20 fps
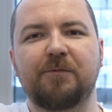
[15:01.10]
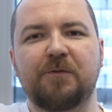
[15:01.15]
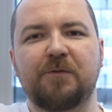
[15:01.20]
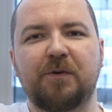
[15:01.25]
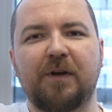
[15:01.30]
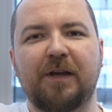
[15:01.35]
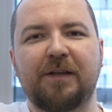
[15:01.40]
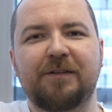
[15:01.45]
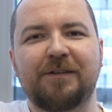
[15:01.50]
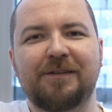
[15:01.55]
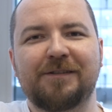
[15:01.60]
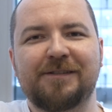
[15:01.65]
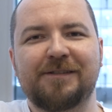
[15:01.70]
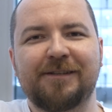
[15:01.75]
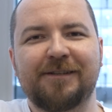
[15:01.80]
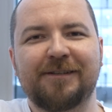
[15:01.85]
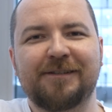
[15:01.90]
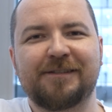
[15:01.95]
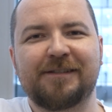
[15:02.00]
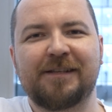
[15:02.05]

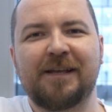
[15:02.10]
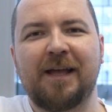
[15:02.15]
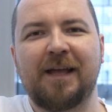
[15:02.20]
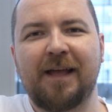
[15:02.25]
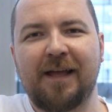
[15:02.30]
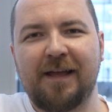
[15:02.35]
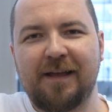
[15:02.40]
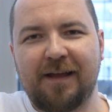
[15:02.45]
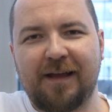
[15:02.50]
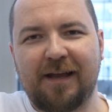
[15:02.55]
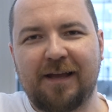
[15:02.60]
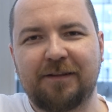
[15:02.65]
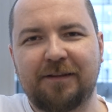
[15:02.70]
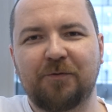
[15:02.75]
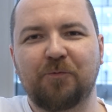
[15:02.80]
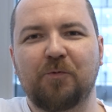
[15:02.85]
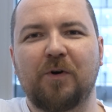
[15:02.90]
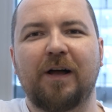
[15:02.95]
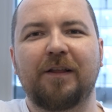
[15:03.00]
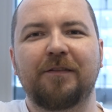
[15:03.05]
286 had
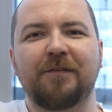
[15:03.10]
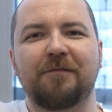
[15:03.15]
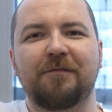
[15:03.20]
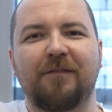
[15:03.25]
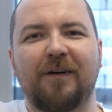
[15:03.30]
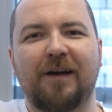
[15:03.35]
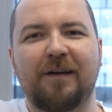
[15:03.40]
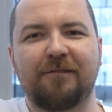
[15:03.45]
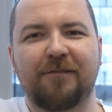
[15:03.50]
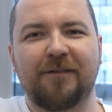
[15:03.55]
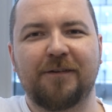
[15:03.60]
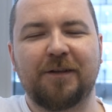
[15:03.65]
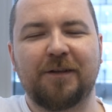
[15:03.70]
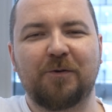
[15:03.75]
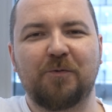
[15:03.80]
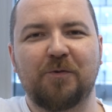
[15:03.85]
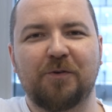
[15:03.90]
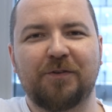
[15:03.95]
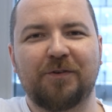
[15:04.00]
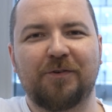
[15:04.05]
one
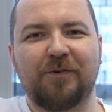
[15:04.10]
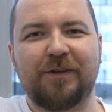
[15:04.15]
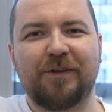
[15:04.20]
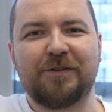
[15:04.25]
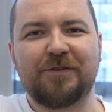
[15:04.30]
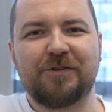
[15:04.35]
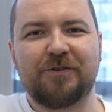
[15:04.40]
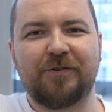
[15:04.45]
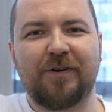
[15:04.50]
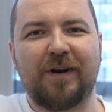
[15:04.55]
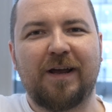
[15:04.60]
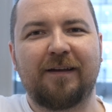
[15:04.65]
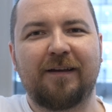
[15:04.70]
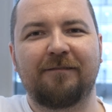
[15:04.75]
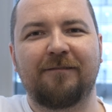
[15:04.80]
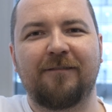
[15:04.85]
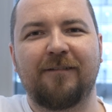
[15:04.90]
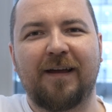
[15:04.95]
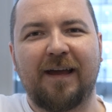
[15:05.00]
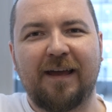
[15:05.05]
5.25-inch drive,
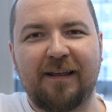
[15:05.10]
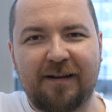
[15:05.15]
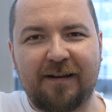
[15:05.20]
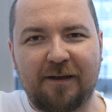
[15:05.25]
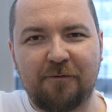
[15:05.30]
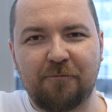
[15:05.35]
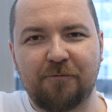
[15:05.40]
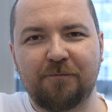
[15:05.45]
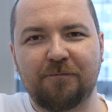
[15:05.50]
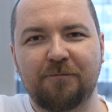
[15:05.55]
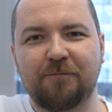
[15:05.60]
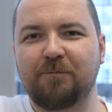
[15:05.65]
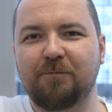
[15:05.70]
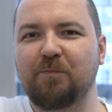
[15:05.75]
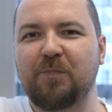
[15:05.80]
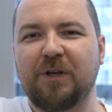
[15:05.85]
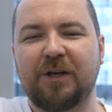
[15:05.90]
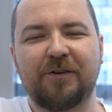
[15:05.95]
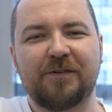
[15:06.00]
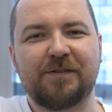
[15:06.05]
and
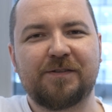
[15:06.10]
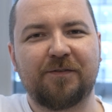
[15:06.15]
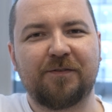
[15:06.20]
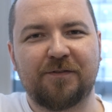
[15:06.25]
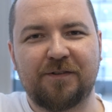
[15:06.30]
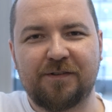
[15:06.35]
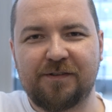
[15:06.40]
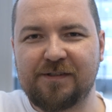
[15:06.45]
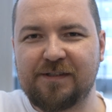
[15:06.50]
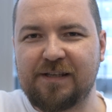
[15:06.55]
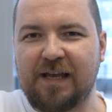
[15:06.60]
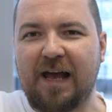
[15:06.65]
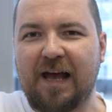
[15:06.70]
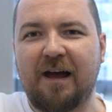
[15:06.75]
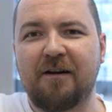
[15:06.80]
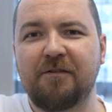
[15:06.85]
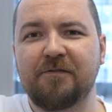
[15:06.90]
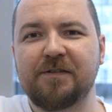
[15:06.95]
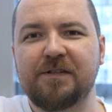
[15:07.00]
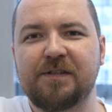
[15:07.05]
because of the
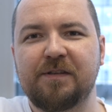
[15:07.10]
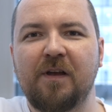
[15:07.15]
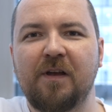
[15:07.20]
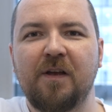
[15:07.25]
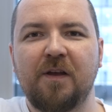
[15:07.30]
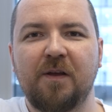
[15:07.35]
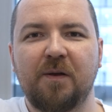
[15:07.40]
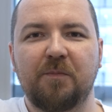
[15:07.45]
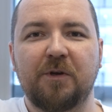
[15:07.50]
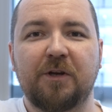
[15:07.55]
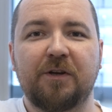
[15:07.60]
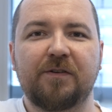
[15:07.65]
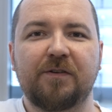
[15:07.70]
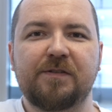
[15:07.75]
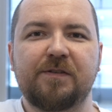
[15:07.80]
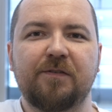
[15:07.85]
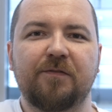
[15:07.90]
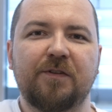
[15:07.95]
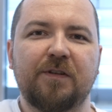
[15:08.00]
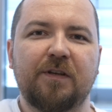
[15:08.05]
sounds,
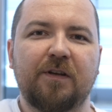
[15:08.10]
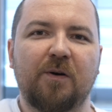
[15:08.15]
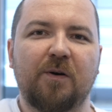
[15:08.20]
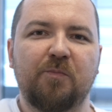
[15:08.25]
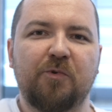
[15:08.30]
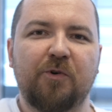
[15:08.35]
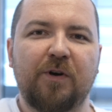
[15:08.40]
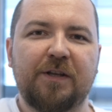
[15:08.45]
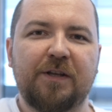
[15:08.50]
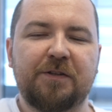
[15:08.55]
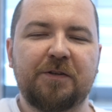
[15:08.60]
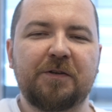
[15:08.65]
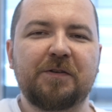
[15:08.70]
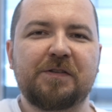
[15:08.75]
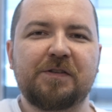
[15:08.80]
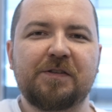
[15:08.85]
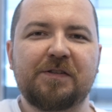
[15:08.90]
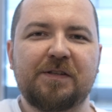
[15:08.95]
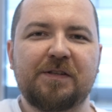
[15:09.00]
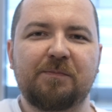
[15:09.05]
because of the operating
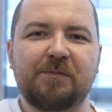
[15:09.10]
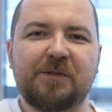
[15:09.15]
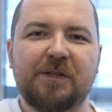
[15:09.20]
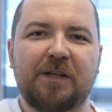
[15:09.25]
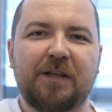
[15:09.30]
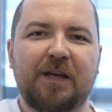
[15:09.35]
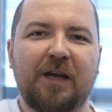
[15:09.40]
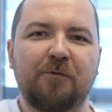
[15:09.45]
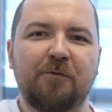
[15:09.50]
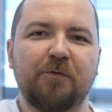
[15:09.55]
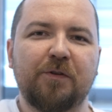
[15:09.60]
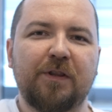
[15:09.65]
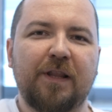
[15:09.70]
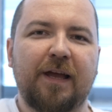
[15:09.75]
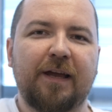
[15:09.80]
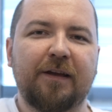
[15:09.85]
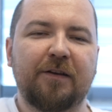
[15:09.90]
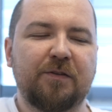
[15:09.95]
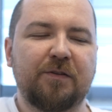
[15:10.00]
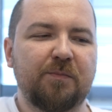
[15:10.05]
systems that I would
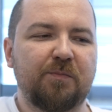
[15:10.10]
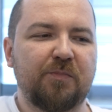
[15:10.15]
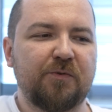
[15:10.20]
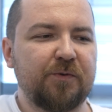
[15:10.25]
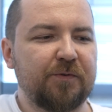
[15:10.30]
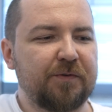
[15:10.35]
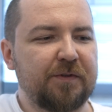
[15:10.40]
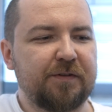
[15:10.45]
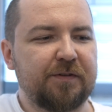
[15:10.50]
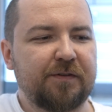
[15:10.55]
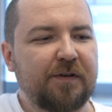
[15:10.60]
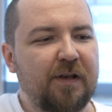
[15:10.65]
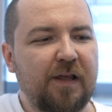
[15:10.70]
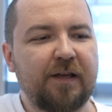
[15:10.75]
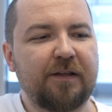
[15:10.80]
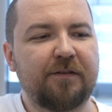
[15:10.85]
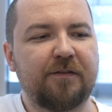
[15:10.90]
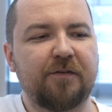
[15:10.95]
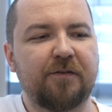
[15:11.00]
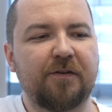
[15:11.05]
like to put
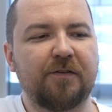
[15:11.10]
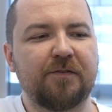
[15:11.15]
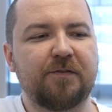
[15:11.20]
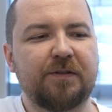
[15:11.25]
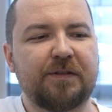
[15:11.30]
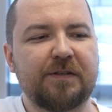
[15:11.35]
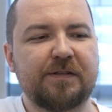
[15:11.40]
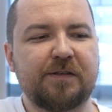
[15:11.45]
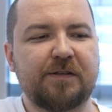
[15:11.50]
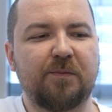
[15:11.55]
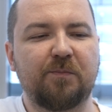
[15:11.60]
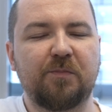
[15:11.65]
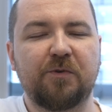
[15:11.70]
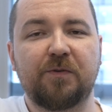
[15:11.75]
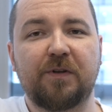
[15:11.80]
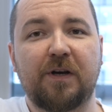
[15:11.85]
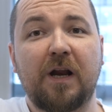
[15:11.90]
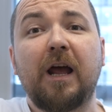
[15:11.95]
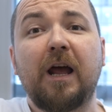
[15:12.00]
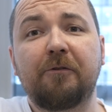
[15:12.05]
later onto this
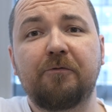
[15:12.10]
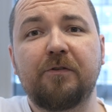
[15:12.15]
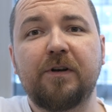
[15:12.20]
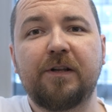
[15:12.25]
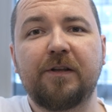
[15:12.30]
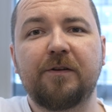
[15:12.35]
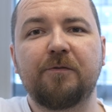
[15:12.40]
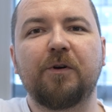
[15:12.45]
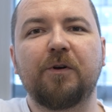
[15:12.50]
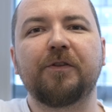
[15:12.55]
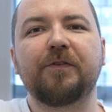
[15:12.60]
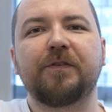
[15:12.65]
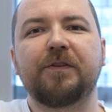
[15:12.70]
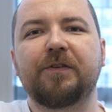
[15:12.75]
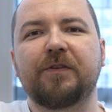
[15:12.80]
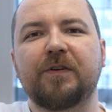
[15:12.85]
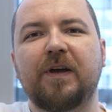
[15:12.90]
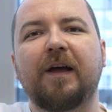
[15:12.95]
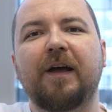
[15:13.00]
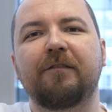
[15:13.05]
computer, I really wanted
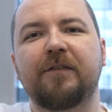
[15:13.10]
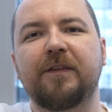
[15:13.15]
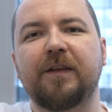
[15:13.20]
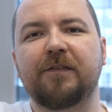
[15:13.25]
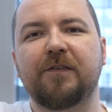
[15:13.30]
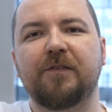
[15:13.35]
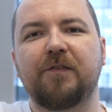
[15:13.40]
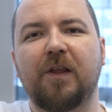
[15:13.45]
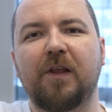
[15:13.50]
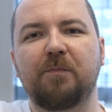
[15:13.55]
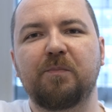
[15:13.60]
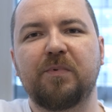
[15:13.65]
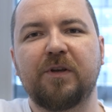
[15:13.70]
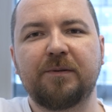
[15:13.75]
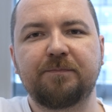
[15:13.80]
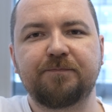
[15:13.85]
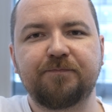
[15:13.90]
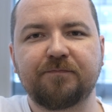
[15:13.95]
to have this floppy.